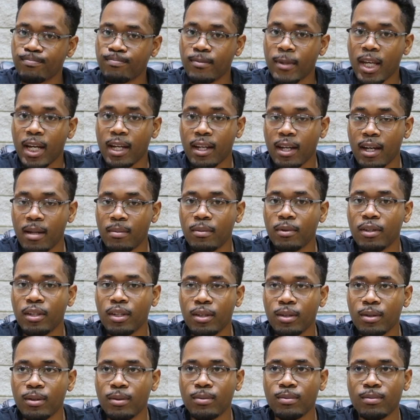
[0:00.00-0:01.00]
That can be
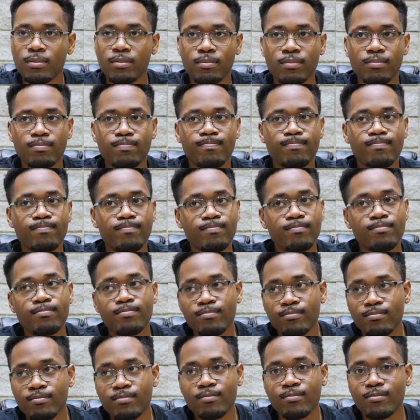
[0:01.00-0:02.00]
you,
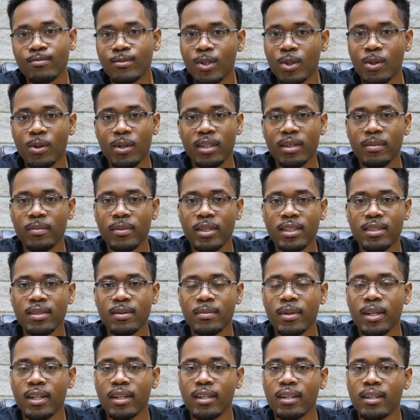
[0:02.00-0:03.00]
or it could be
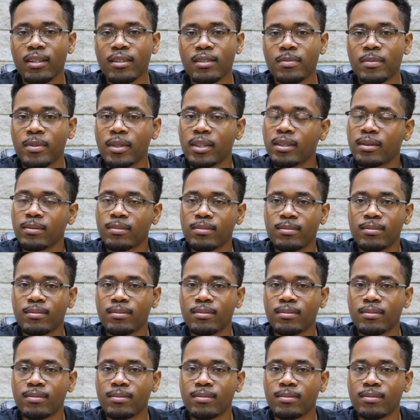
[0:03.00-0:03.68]
somebody else, but